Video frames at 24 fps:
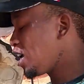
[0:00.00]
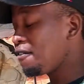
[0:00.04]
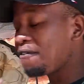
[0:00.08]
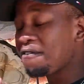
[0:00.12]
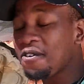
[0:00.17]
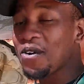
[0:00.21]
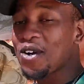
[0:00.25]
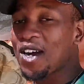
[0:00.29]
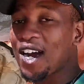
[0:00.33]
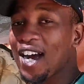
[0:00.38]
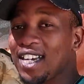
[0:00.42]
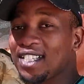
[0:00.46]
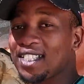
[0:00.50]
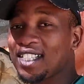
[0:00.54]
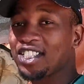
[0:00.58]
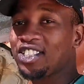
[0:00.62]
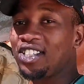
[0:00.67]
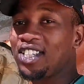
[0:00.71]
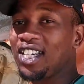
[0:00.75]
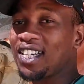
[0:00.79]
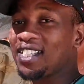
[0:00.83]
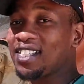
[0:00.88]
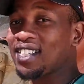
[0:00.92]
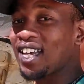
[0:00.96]
If you guys are
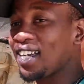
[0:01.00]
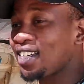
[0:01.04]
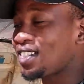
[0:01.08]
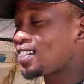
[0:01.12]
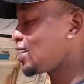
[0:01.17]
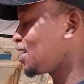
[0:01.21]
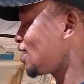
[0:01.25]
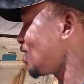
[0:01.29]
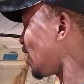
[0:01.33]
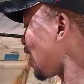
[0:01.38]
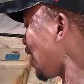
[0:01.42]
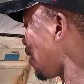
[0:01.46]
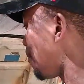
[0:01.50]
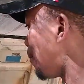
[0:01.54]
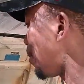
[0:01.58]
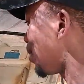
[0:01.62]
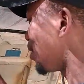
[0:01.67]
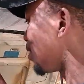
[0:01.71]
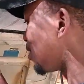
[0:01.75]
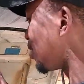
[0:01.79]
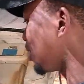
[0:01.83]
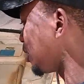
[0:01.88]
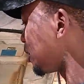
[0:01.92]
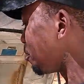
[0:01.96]
actually excited
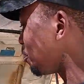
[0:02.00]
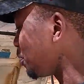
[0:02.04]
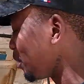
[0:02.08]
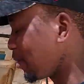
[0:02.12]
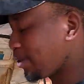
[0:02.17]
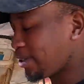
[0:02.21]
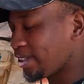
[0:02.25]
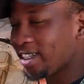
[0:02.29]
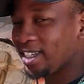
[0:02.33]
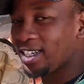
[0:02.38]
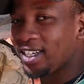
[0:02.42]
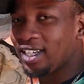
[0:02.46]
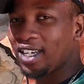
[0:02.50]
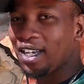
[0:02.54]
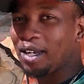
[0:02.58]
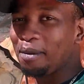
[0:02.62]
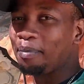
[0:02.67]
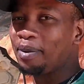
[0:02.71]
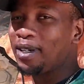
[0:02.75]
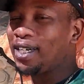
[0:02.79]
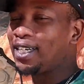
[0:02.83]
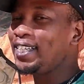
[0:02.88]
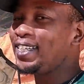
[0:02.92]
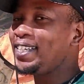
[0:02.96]
about this build,
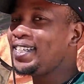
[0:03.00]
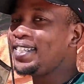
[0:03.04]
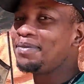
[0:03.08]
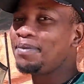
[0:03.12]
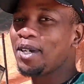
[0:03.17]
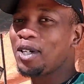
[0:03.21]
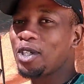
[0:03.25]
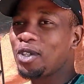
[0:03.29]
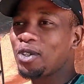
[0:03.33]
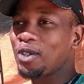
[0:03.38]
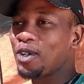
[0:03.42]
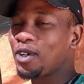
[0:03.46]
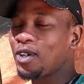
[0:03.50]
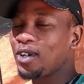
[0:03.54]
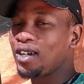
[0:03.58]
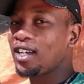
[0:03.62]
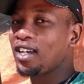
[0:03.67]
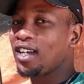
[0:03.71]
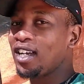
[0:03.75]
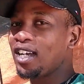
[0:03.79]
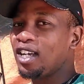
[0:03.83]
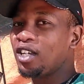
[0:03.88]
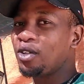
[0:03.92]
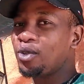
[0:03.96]
please make sure
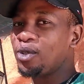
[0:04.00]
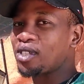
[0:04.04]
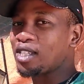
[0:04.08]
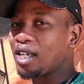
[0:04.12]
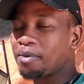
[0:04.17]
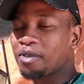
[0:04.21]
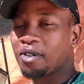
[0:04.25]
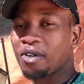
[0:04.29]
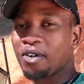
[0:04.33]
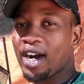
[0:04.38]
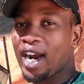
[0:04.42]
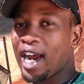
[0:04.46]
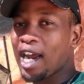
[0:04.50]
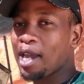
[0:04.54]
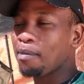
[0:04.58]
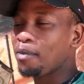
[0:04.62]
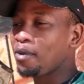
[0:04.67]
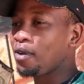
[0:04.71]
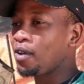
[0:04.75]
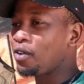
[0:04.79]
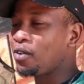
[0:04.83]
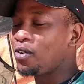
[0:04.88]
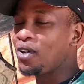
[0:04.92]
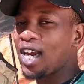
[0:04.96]
you
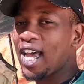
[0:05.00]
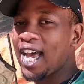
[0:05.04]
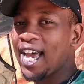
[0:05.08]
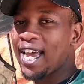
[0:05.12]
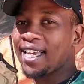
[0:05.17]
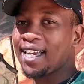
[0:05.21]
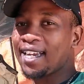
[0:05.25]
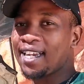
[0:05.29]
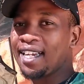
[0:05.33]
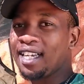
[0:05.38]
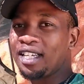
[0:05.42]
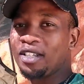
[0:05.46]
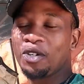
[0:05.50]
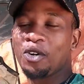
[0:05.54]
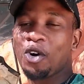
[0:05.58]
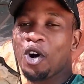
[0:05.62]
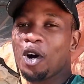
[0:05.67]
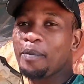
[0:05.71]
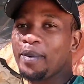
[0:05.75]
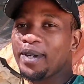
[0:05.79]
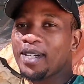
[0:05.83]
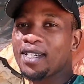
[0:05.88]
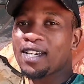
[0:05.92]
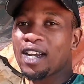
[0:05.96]
subscribe, you like, you
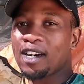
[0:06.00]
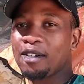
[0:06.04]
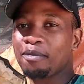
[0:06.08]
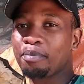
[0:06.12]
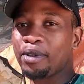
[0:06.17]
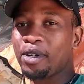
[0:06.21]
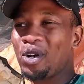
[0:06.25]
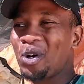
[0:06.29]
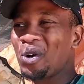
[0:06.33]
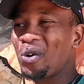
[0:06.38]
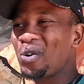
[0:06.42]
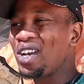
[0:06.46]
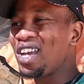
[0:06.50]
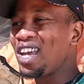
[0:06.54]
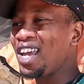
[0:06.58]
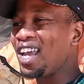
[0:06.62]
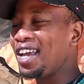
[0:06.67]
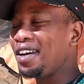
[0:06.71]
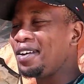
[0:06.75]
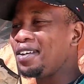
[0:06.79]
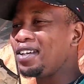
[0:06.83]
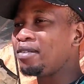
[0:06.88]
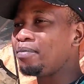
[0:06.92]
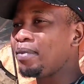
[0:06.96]
comment down below,
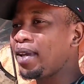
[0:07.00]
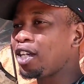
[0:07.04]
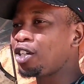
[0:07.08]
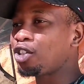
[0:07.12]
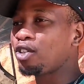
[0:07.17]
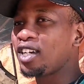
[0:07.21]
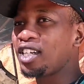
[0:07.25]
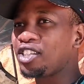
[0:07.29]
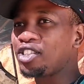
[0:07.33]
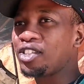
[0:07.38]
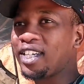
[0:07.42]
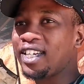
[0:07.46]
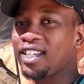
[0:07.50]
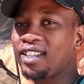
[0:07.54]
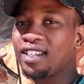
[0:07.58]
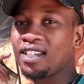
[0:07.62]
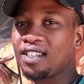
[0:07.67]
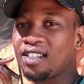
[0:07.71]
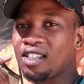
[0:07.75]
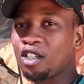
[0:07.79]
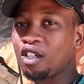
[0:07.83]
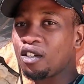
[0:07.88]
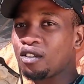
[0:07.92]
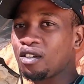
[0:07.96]
and make sure that you hit
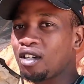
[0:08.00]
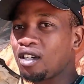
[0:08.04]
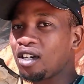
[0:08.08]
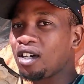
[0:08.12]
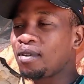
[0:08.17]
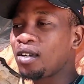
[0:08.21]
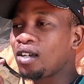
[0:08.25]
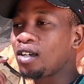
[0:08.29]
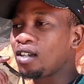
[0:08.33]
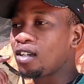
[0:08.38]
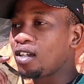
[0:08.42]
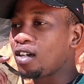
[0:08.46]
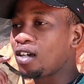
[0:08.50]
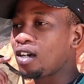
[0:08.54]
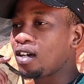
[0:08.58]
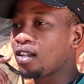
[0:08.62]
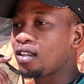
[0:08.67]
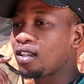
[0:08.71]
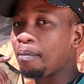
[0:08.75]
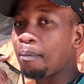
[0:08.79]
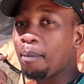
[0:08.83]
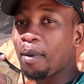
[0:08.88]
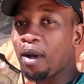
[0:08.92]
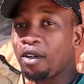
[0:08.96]

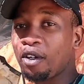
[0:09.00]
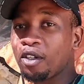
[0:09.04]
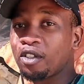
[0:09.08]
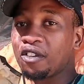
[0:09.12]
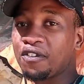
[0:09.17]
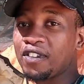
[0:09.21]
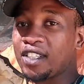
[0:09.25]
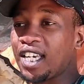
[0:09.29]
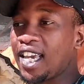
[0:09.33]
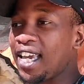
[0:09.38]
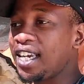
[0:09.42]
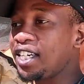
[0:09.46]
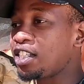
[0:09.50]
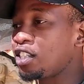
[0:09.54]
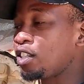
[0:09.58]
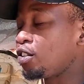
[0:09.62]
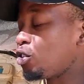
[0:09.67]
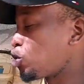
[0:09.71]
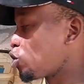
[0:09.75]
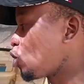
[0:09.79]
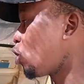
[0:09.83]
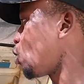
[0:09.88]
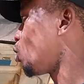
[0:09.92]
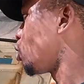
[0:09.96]
the bell
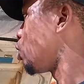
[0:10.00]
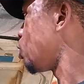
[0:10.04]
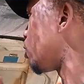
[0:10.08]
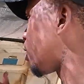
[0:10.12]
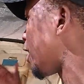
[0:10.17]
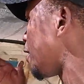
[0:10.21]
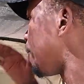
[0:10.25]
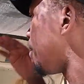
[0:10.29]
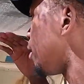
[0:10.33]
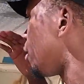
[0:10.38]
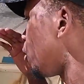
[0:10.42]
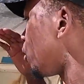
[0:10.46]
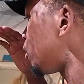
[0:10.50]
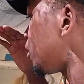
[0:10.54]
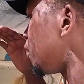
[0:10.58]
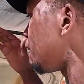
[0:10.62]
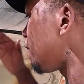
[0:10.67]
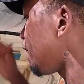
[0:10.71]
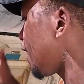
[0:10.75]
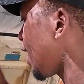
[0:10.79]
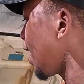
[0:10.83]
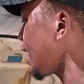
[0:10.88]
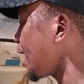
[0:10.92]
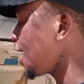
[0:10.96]
notification, so you can be
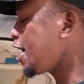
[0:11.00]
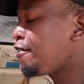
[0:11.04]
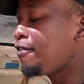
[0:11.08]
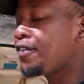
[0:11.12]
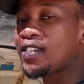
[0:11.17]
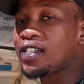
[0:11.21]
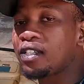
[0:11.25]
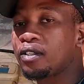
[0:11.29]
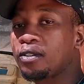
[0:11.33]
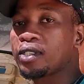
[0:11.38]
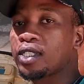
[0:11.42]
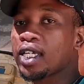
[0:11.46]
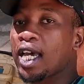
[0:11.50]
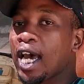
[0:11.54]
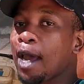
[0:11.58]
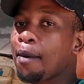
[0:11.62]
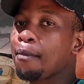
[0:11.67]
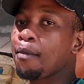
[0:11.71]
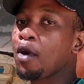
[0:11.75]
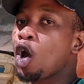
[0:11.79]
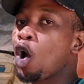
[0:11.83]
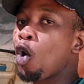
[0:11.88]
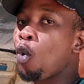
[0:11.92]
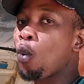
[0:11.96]
notified every single
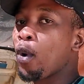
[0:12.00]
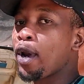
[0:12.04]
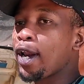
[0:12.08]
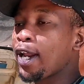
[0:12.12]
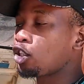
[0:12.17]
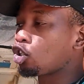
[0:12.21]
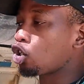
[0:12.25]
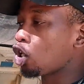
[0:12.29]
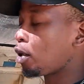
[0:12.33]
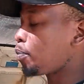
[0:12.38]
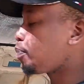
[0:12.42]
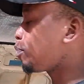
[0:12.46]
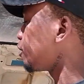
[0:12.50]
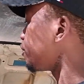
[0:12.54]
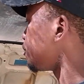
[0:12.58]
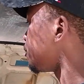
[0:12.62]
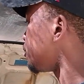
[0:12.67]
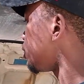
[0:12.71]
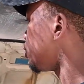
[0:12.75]
time when I drop a